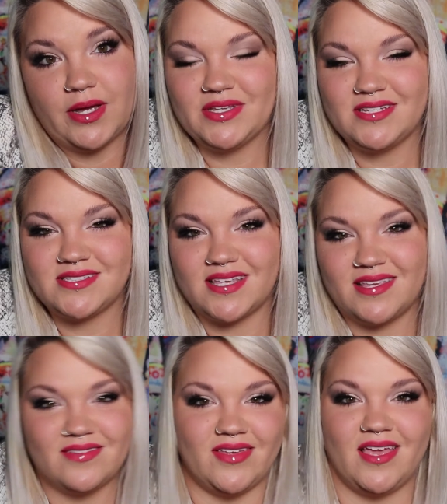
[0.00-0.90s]
Please
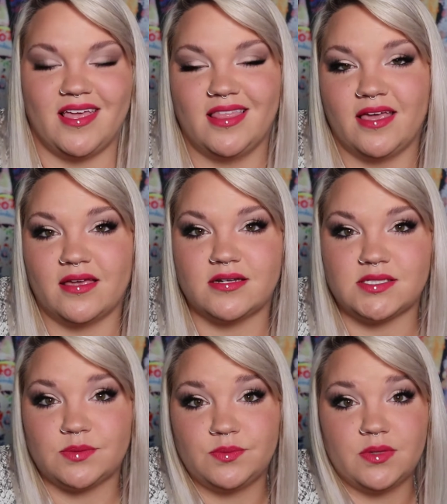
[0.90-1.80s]
give a like and a
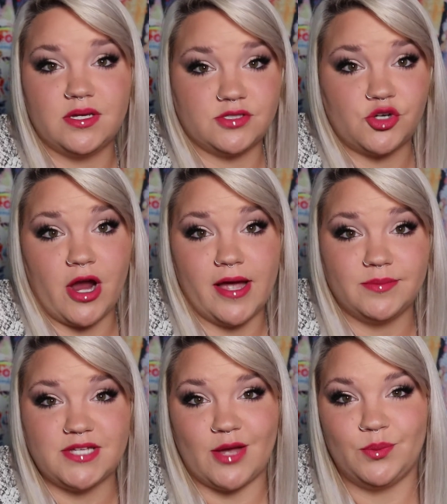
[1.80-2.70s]

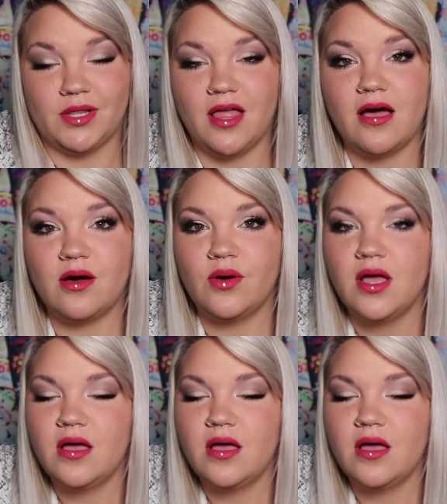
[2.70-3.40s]
subscribe down below,